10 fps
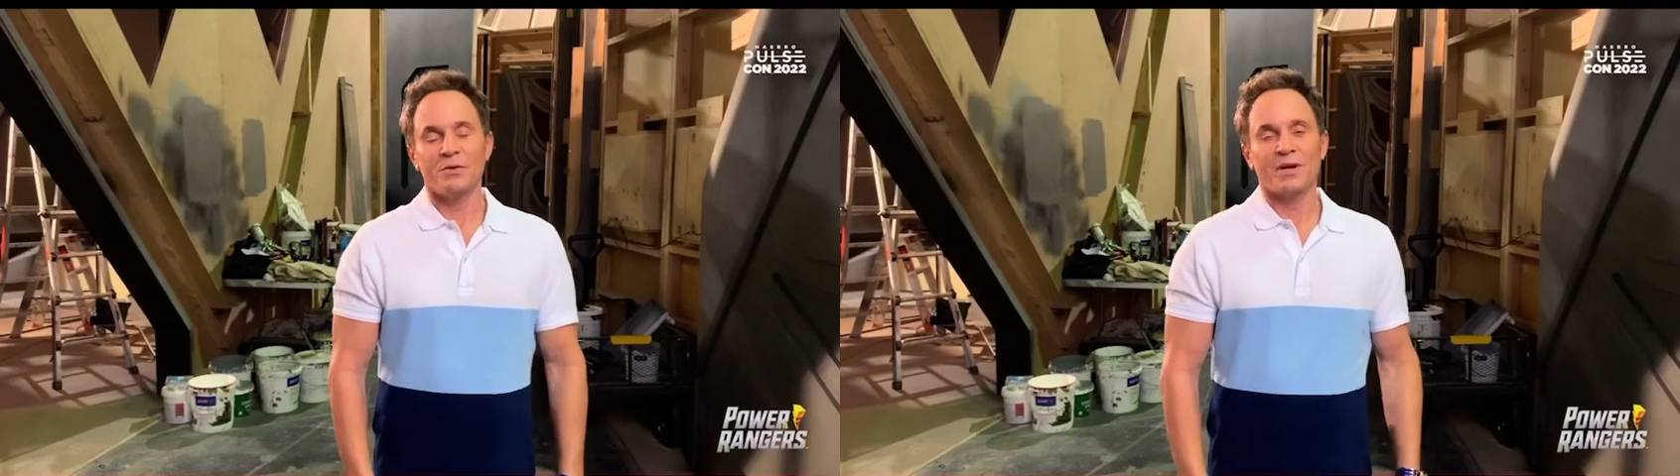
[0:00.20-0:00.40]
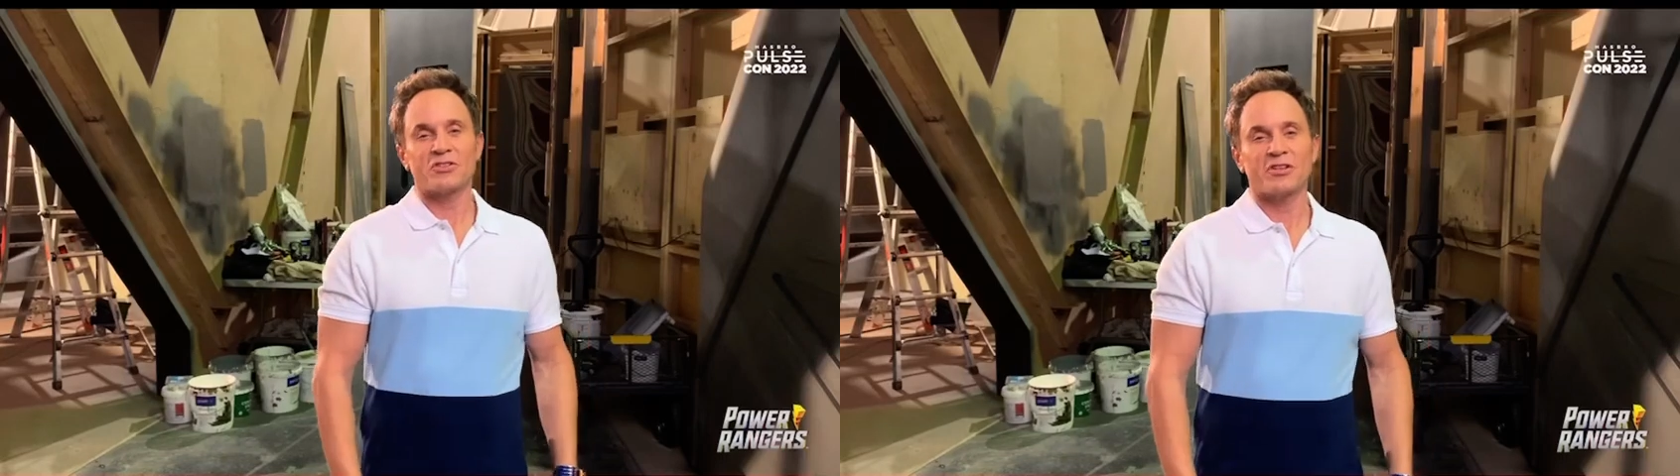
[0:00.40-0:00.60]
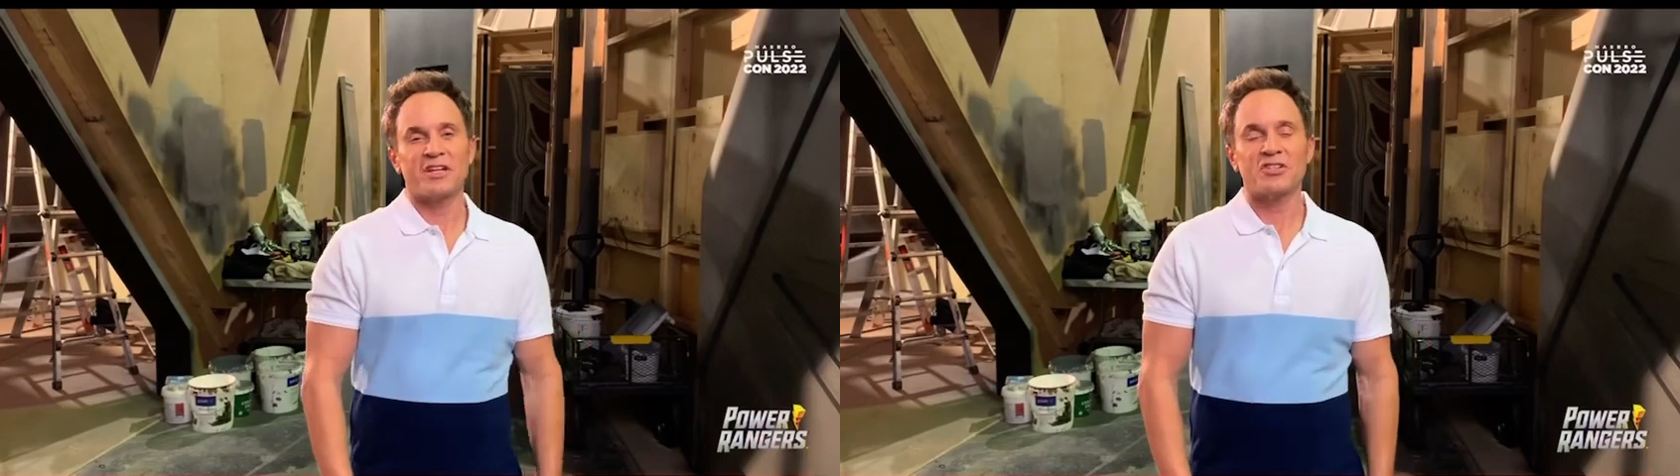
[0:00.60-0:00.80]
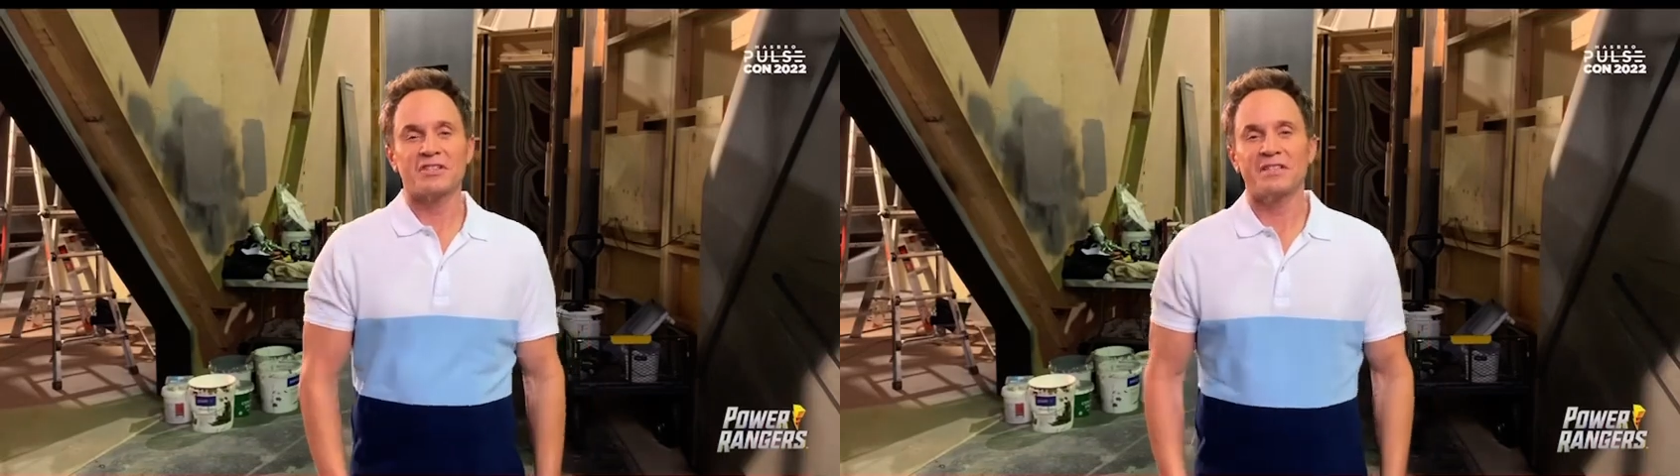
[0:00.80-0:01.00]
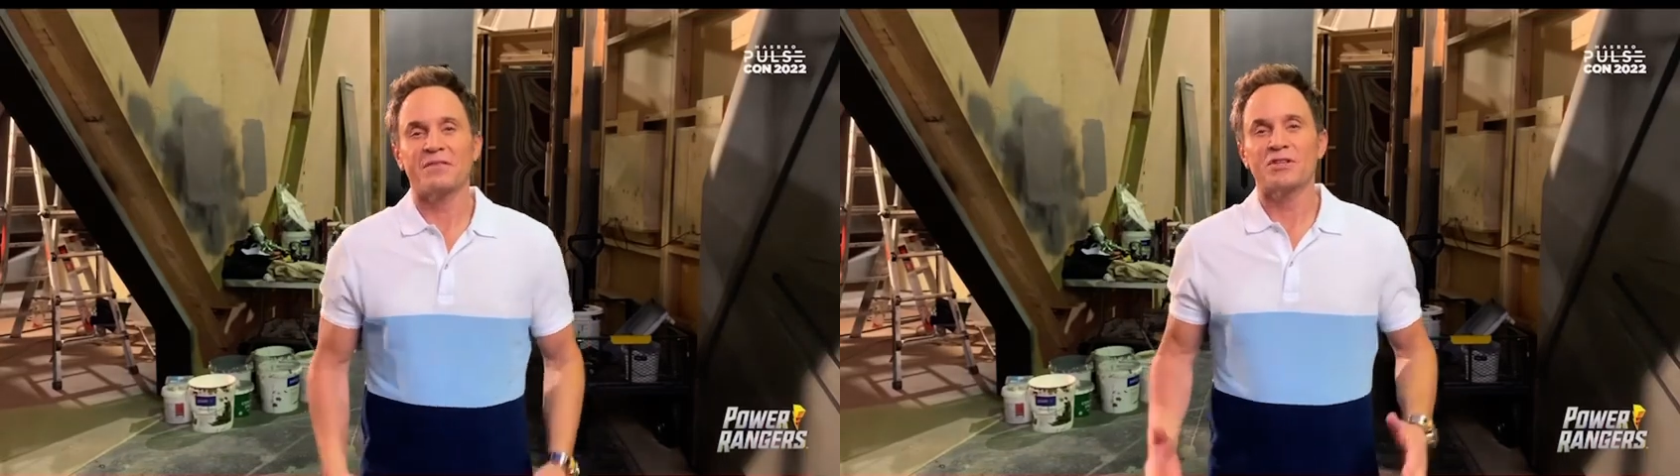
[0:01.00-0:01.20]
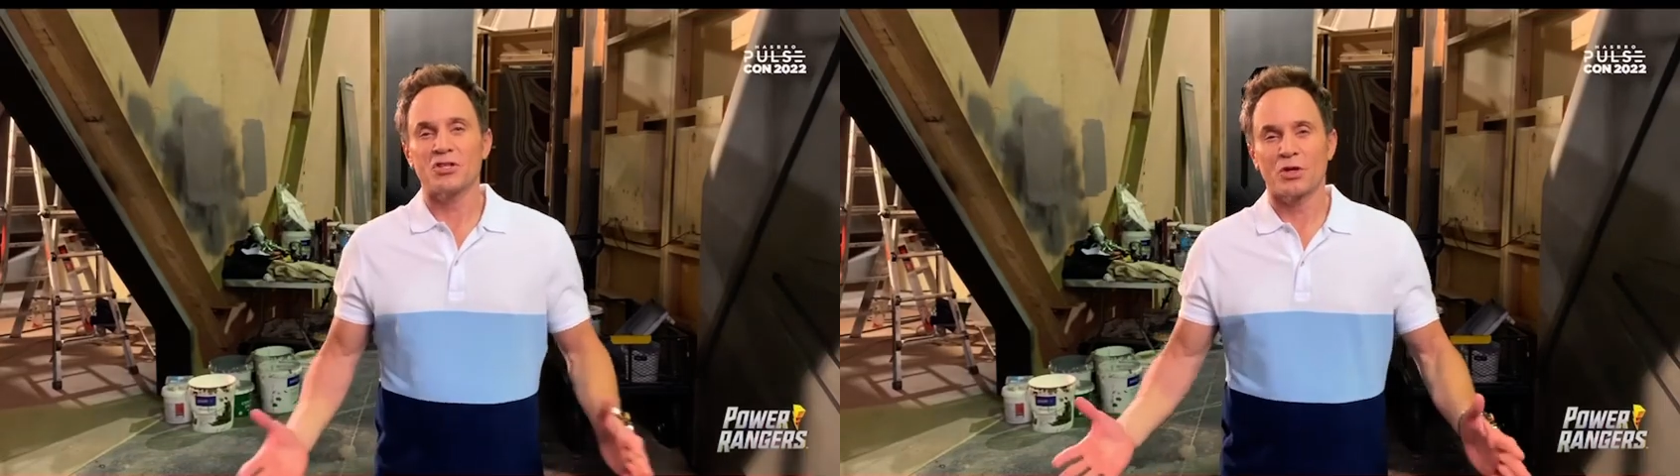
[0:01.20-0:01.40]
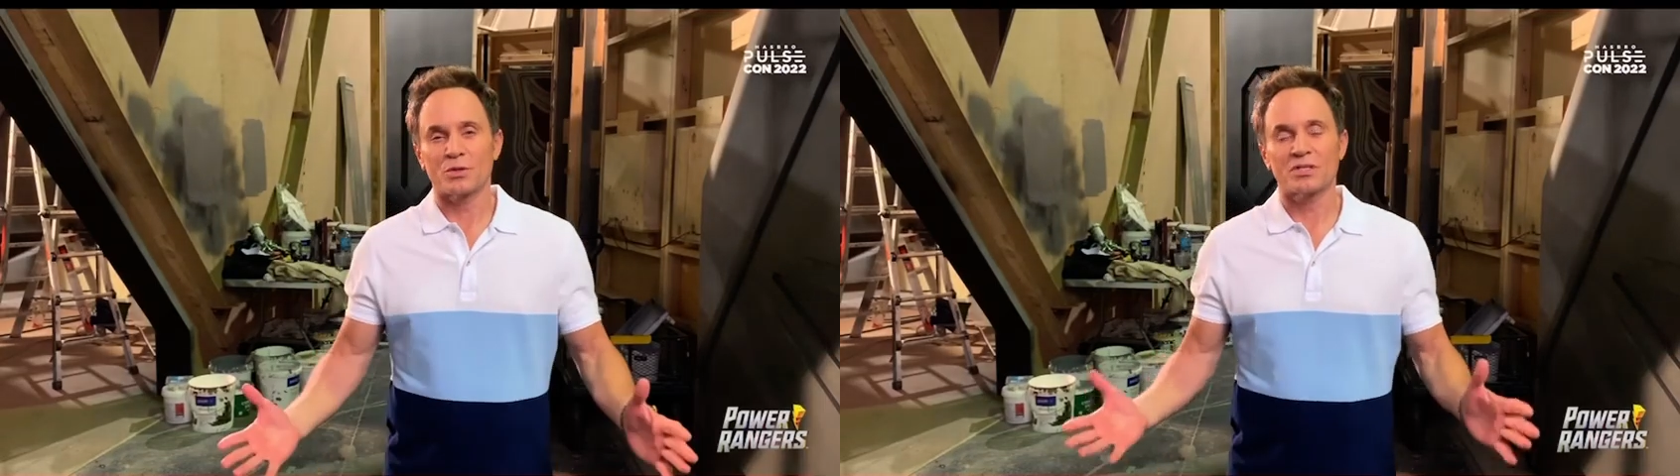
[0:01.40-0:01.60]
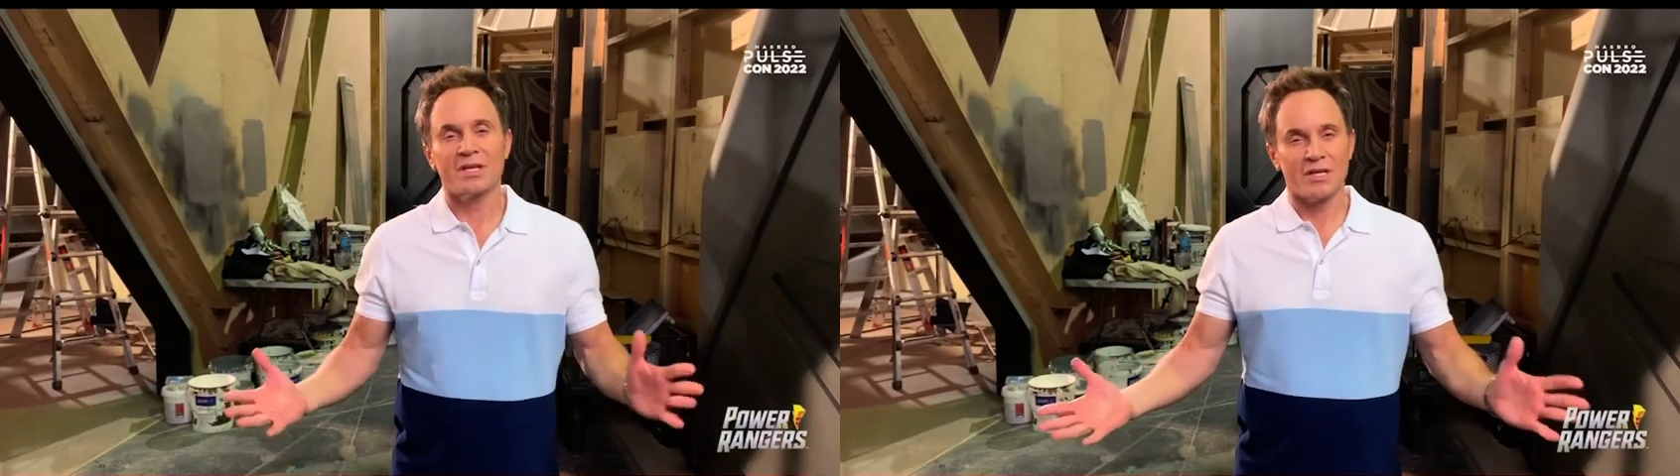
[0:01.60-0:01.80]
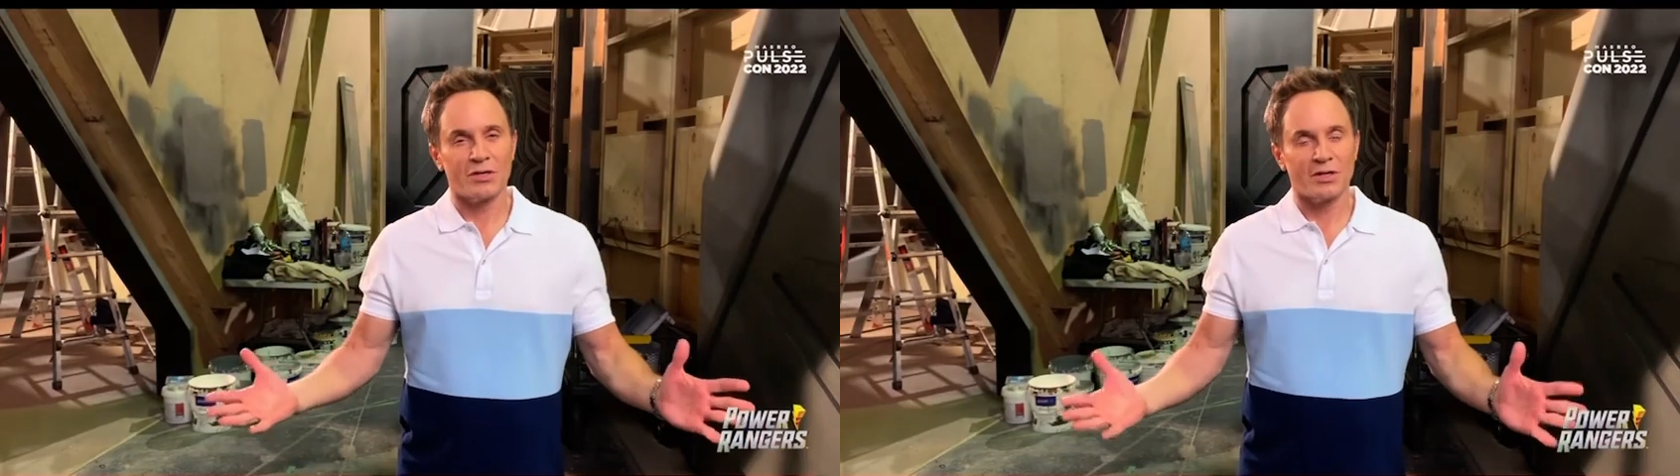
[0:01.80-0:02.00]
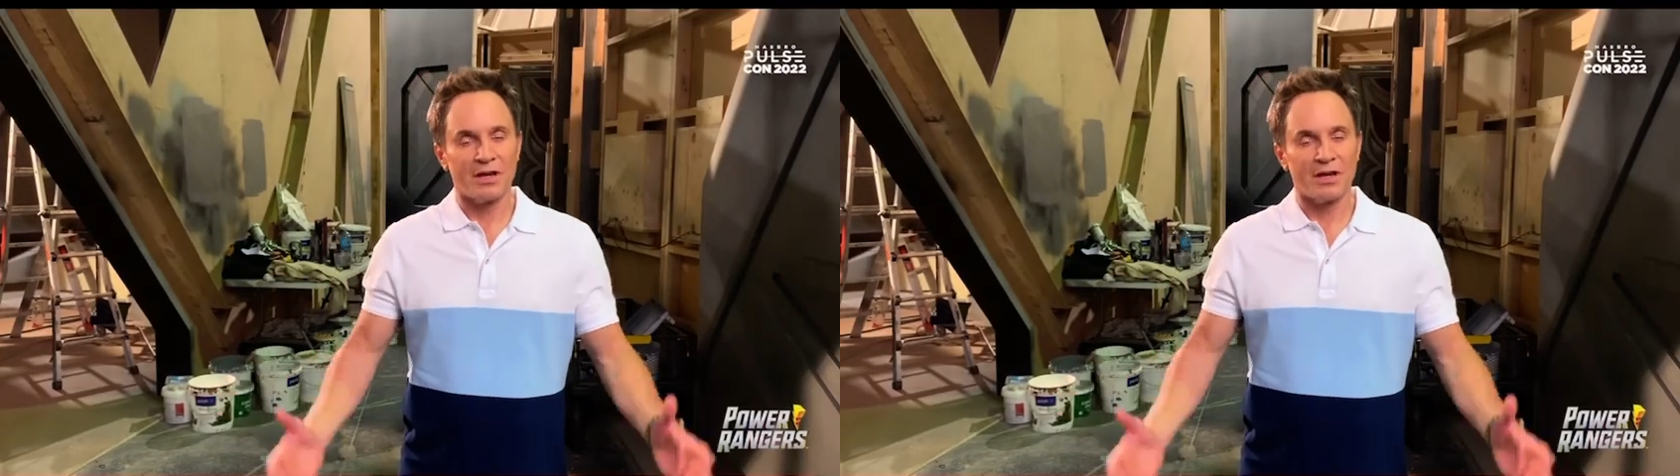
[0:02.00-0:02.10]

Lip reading: Ranger Nation, David Yost here,